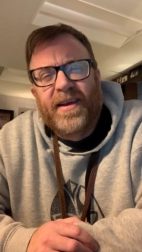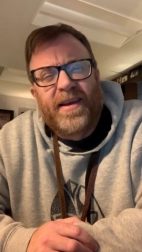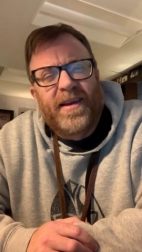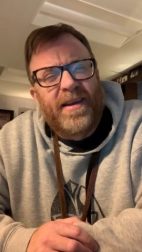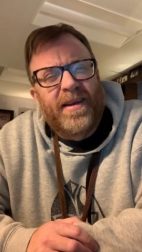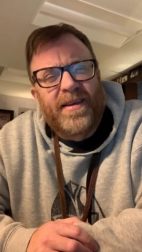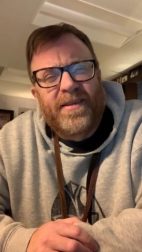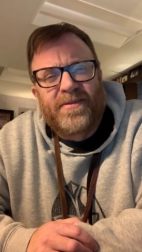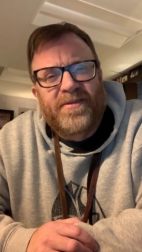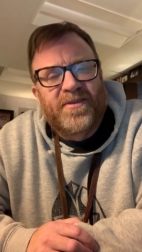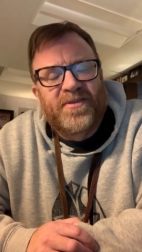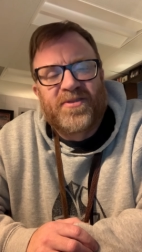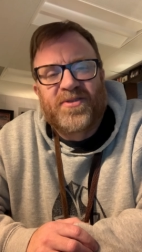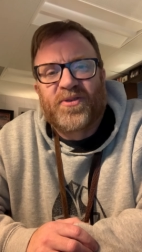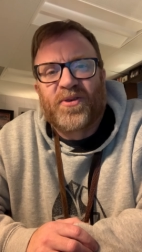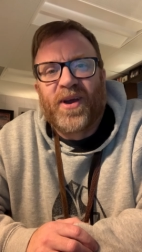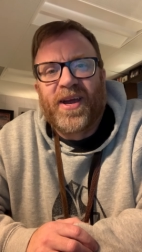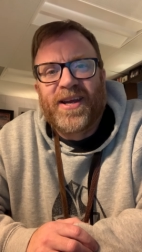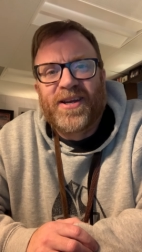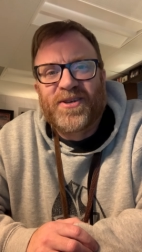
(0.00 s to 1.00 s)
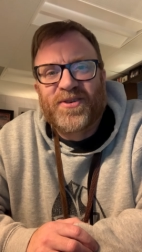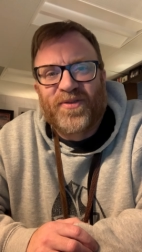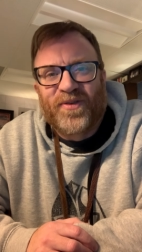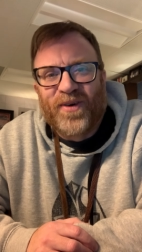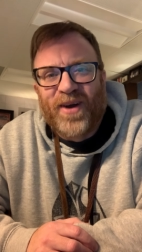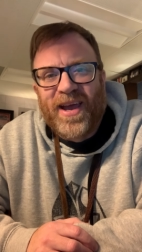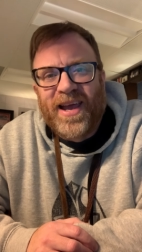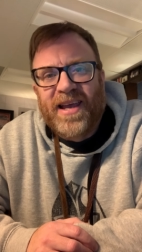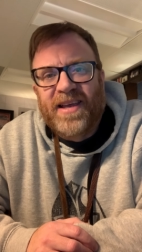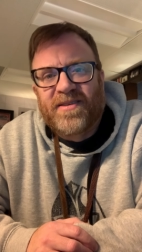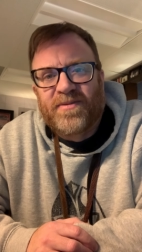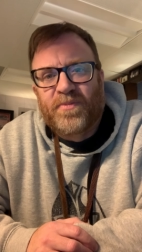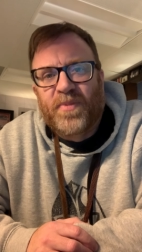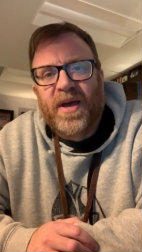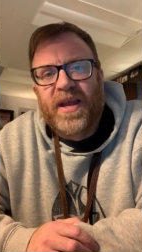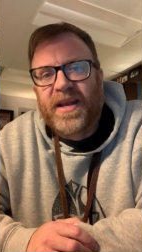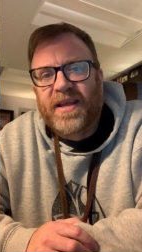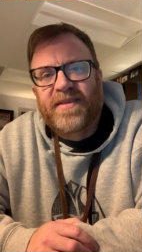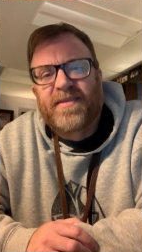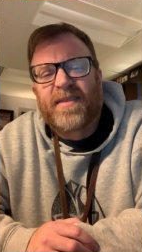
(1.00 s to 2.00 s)
Uh, it's a strange phrase,
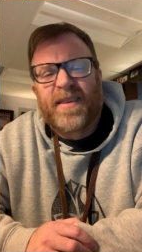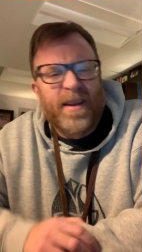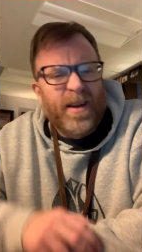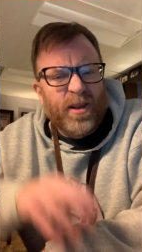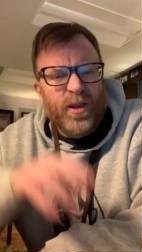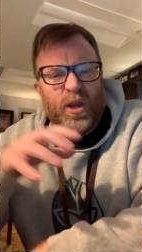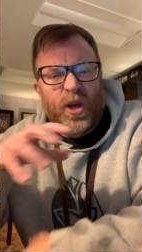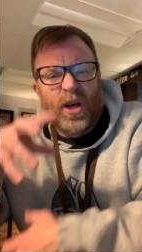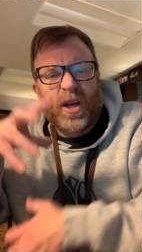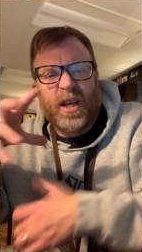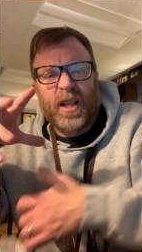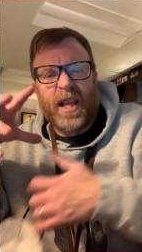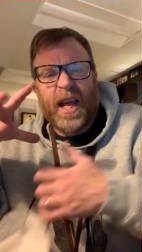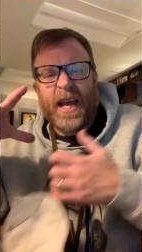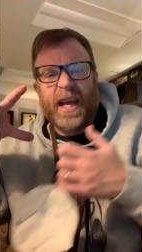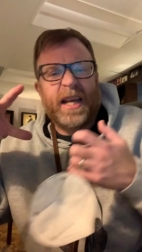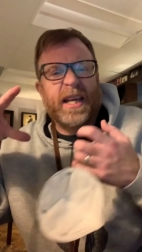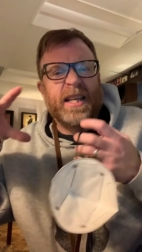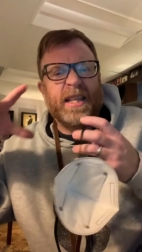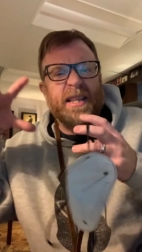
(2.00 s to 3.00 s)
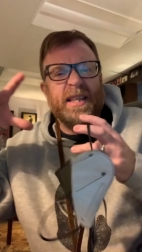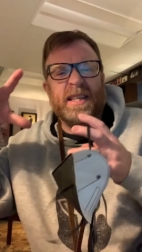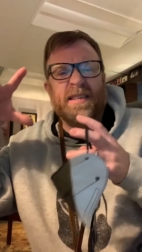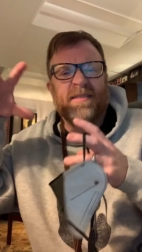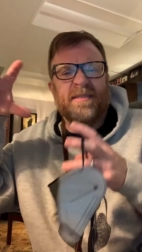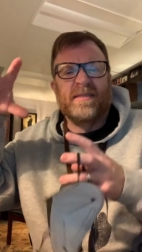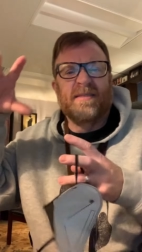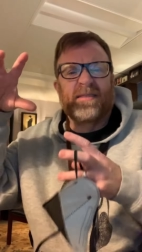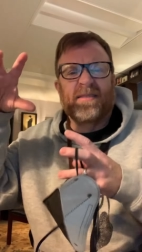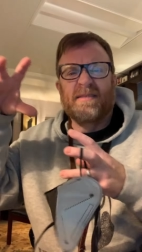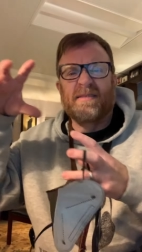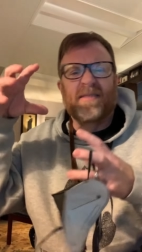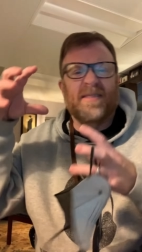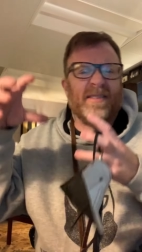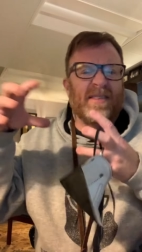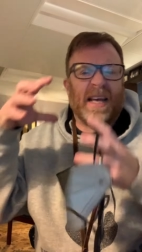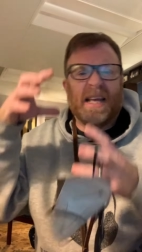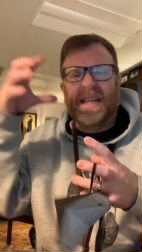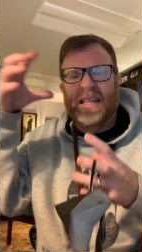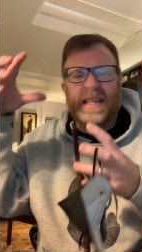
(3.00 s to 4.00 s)
but it's going to look like this
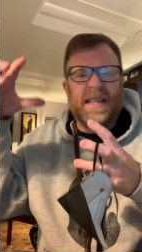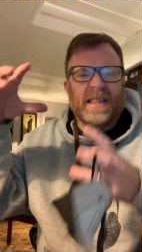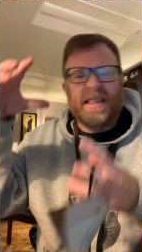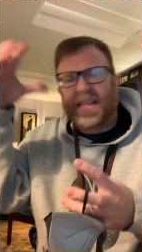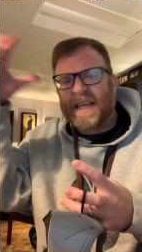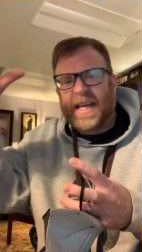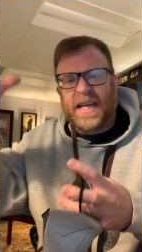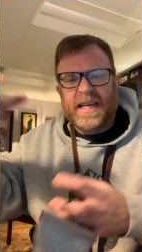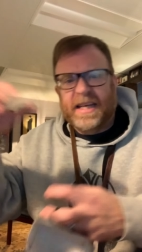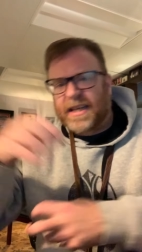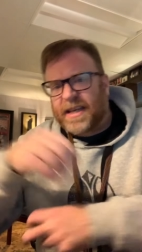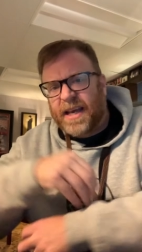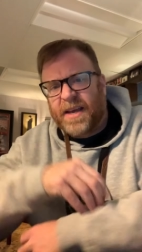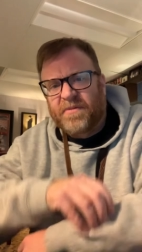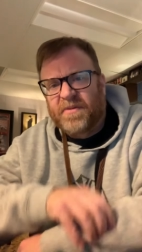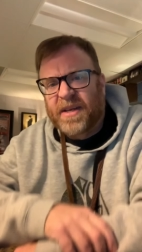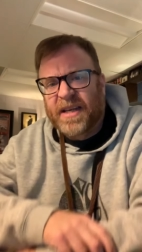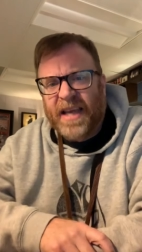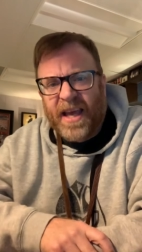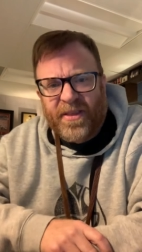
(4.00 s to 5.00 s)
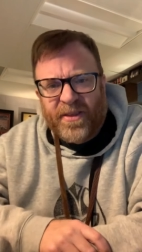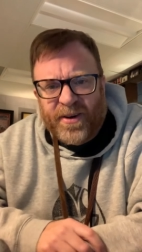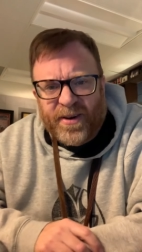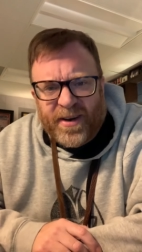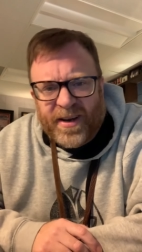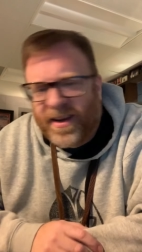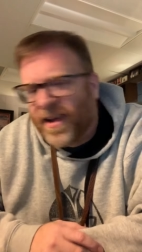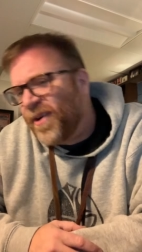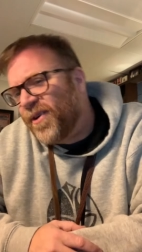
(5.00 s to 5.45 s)
sudden thing came together and,